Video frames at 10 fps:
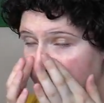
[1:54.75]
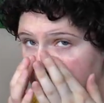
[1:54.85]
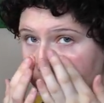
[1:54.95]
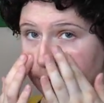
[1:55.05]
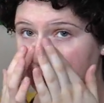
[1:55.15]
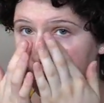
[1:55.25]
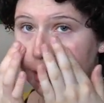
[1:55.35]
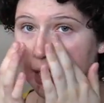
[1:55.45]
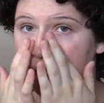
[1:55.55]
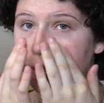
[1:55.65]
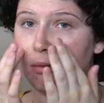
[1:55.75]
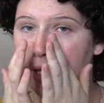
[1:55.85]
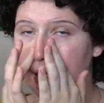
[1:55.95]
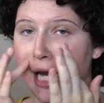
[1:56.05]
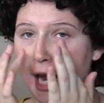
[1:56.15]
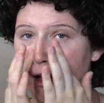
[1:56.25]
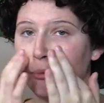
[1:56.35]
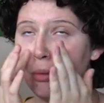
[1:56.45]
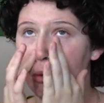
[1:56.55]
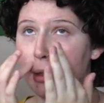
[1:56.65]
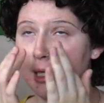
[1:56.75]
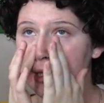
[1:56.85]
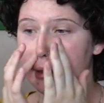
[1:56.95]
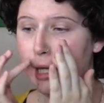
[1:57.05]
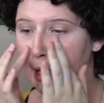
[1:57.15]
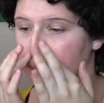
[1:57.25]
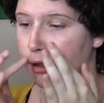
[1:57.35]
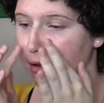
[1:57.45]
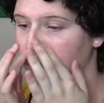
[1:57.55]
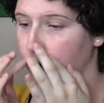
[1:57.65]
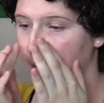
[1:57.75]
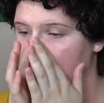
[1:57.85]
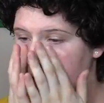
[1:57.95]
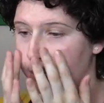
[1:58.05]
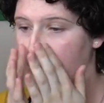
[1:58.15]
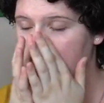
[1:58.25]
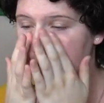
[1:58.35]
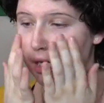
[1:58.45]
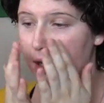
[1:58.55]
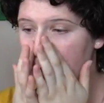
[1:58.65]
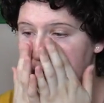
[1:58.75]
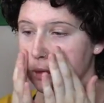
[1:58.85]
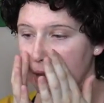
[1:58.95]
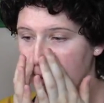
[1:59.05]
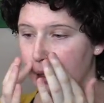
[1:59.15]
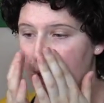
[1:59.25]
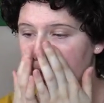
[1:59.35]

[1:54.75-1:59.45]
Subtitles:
And so I'm going to put this where I have pores, and then also the cracks of my nose,